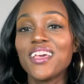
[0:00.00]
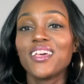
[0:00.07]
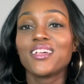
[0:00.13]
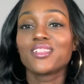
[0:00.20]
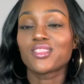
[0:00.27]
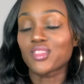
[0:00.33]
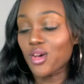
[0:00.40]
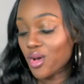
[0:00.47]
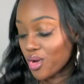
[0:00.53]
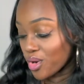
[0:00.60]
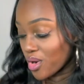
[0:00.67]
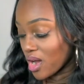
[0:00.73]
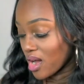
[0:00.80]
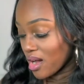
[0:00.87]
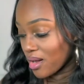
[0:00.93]
So,
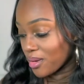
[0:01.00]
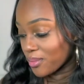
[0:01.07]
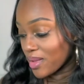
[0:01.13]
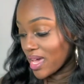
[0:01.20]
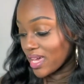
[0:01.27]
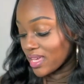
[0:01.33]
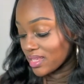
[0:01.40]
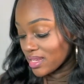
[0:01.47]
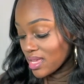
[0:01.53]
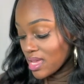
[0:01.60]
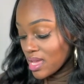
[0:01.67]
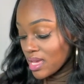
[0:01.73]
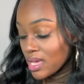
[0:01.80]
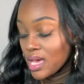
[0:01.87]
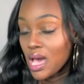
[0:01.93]
um, and
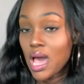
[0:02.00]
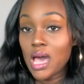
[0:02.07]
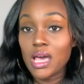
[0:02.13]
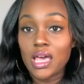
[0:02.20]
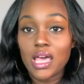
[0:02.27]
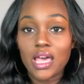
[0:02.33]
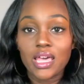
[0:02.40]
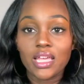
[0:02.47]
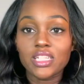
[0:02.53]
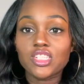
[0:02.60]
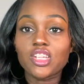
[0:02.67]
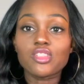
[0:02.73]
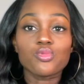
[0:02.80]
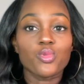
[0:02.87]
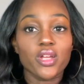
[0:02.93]
it's
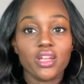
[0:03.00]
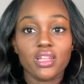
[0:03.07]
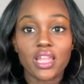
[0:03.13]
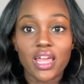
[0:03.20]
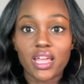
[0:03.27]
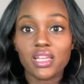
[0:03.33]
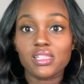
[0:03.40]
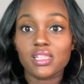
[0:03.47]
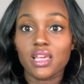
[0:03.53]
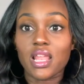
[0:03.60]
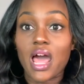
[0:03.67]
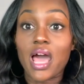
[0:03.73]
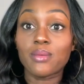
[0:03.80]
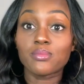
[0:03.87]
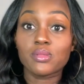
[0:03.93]
just weird. Like I said,
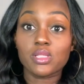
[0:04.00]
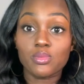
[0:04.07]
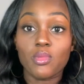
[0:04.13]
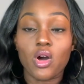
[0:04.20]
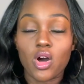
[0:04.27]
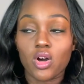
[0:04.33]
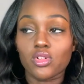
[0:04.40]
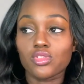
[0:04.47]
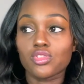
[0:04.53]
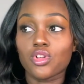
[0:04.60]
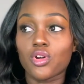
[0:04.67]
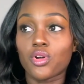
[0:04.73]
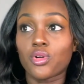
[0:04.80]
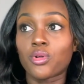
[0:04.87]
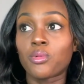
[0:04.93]
I'm small,
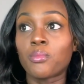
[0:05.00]
so